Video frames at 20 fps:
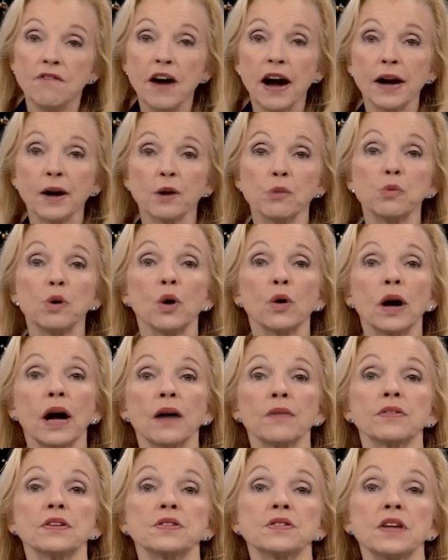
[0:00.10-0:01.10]
Fire broke
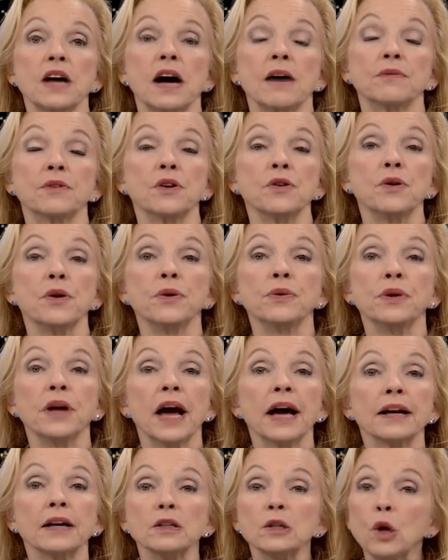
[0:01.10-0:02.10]
out this afternoon
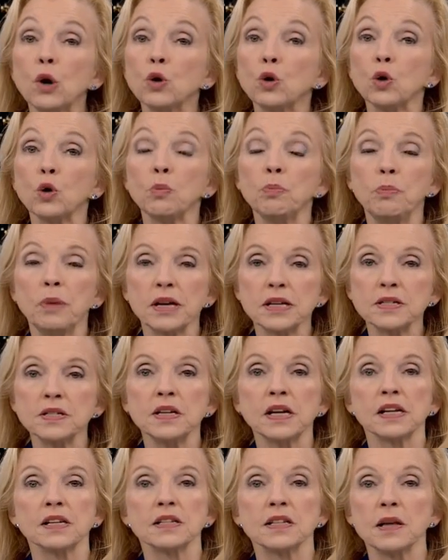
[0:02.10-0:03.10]
at a local
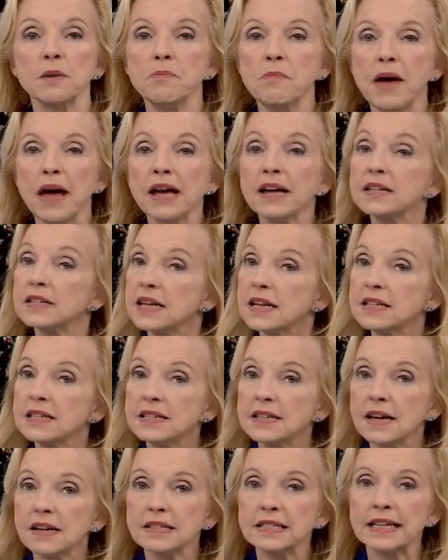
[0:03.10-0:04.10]
business that makes and
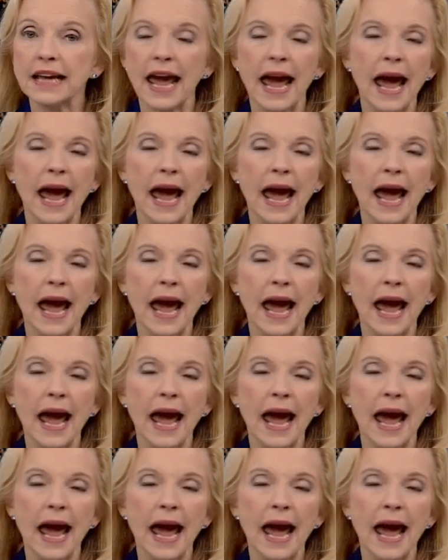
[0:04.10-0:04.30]
sells